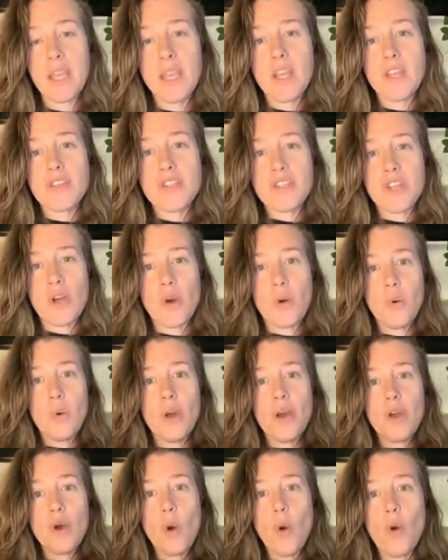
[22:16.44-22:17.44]
So
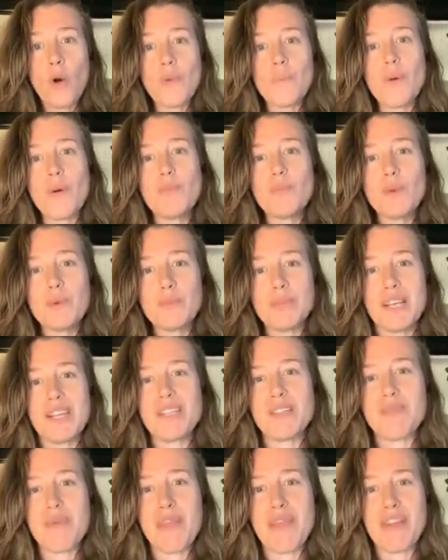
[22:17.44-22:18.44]
hormone
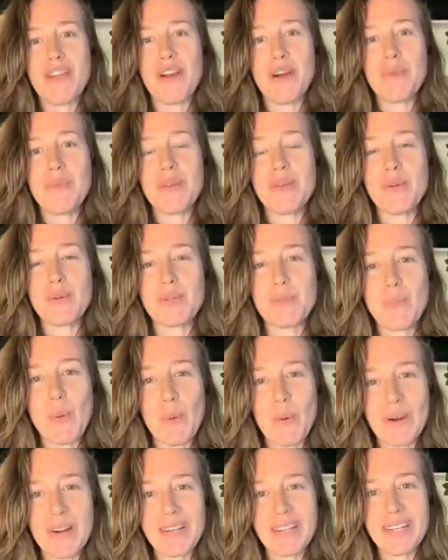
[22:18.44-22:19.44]
replacement therapy was
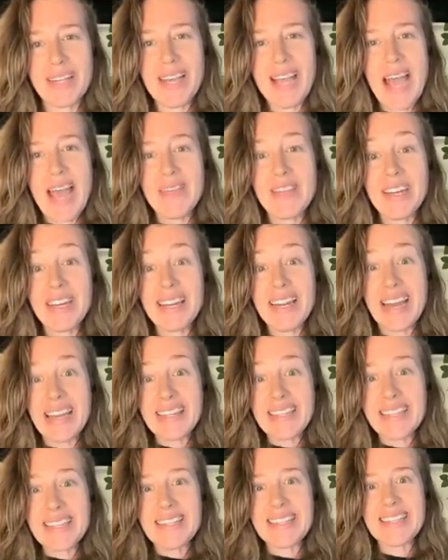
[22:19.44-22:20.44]
born. And then in the
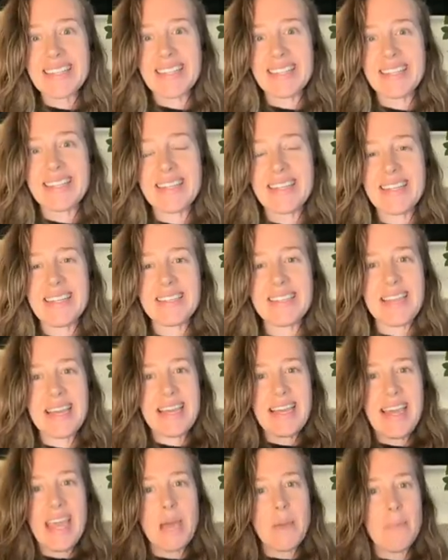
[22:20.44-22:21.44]
1960s, they
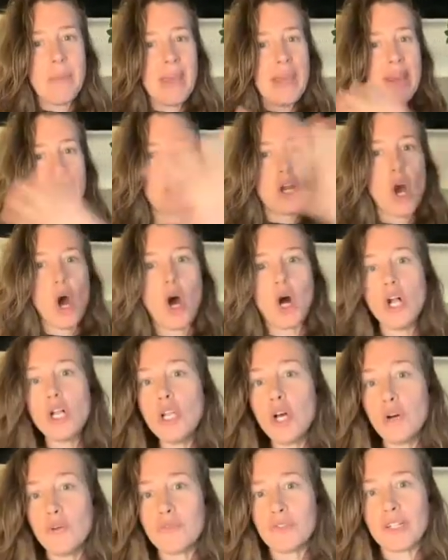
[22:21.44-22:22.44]
campaigned
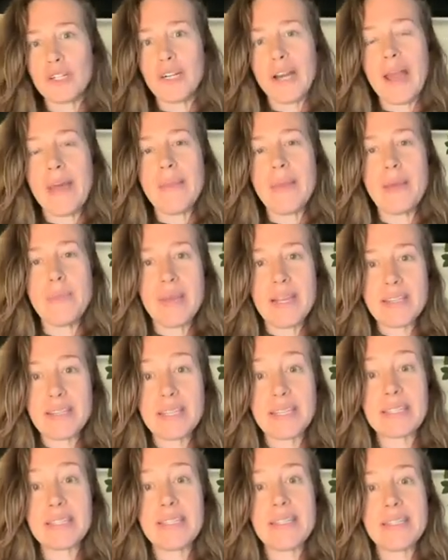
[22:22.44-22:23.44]
all over, and they
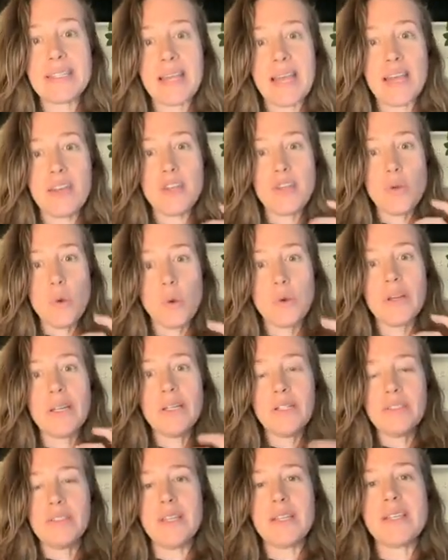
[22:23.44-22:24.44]
basically said, your
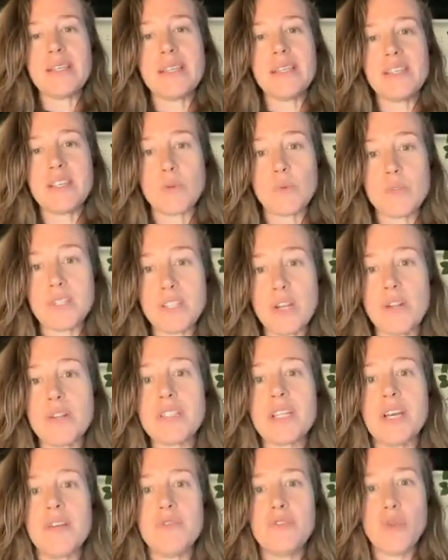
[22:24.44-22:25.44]
illness is a
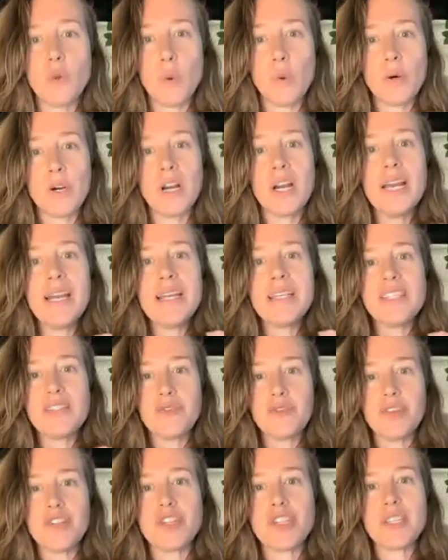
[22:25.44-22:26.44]
result of your
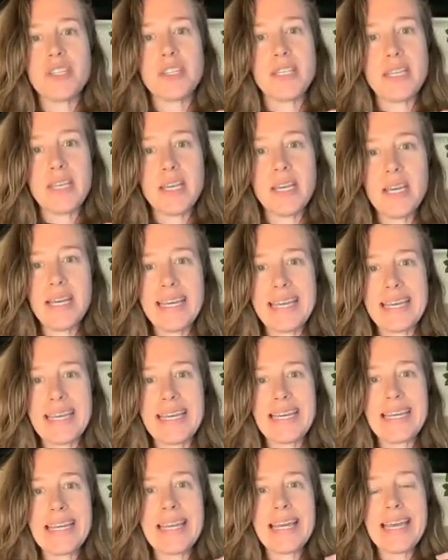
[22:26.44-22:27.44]
deficiency
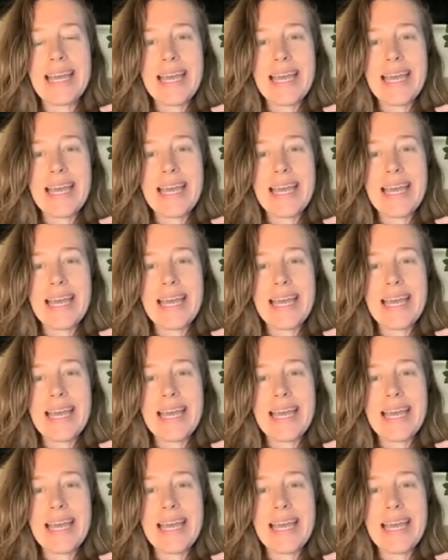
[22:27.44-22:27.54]
in